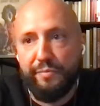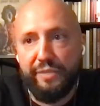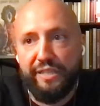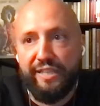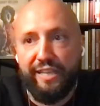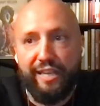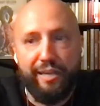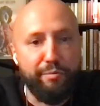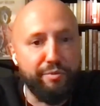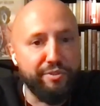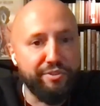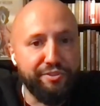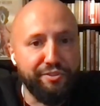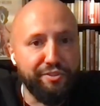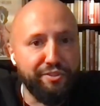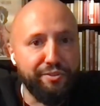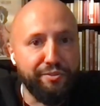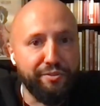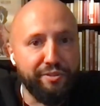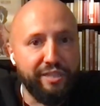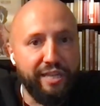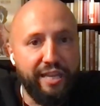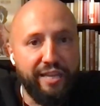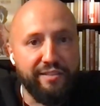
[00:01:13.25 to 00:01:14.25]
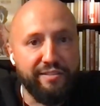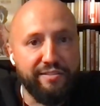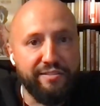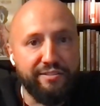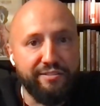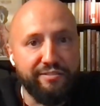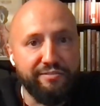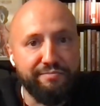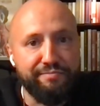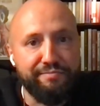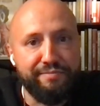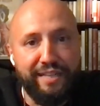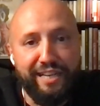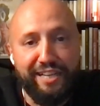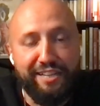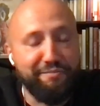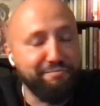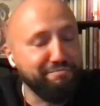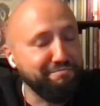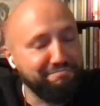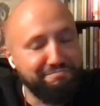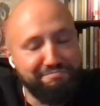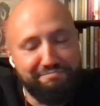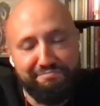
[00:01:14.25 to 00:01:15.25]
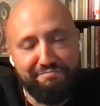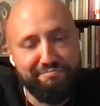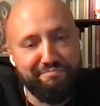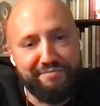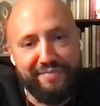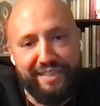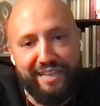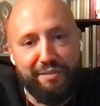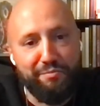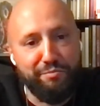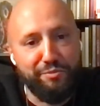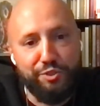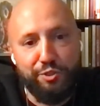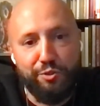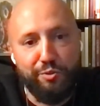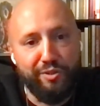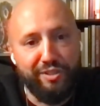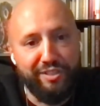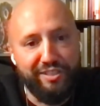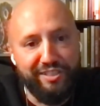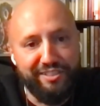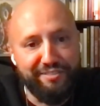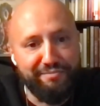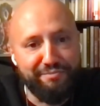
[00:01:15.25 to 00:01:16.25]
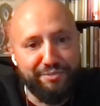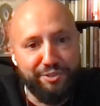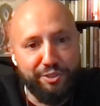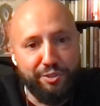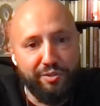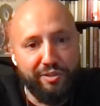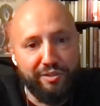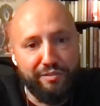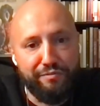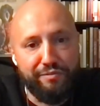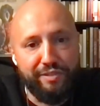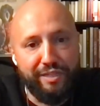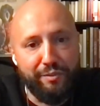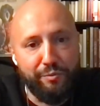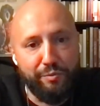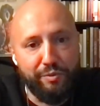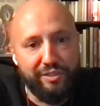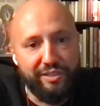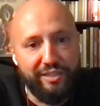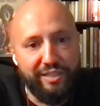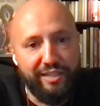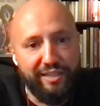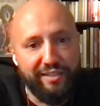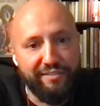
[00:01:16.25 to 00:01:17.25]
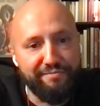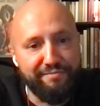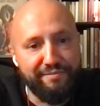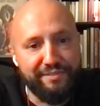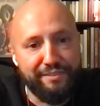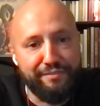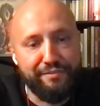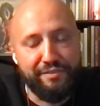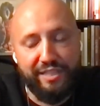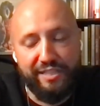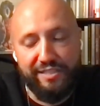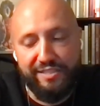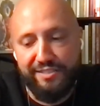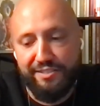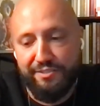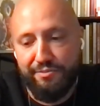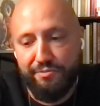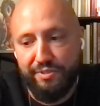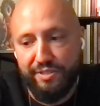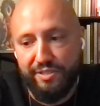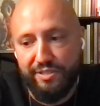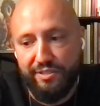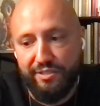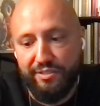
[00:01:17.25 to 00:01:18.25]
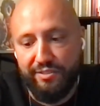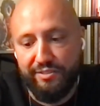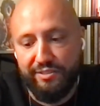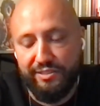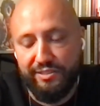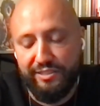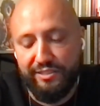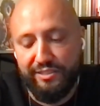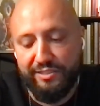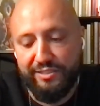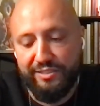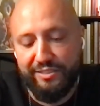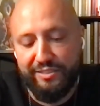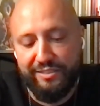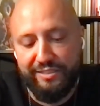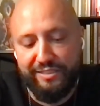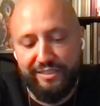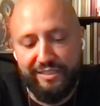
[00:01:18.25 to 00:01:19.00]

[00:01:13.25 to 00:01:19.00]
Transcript: being able to cure cancer. I'm totally fine with that if that's the result. And